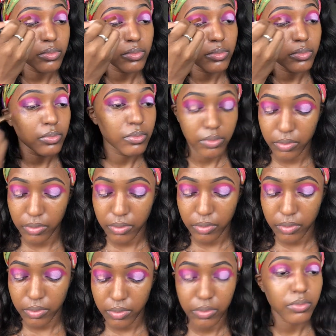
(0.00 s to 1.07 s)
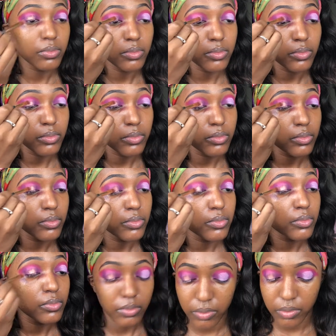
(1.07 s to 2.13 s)
Didn't like it,
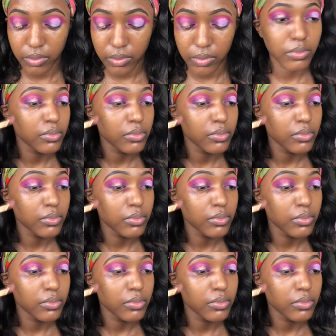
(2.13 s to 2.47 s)
so